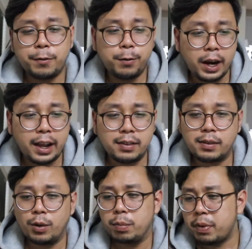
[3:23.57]

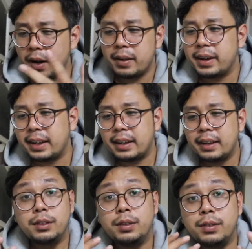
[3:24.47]
friends, or party
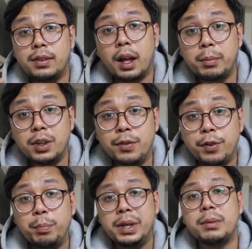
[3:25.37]
to stop you
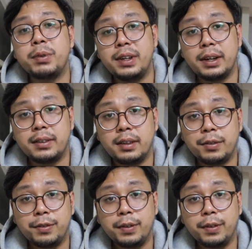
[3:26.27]
from being productive.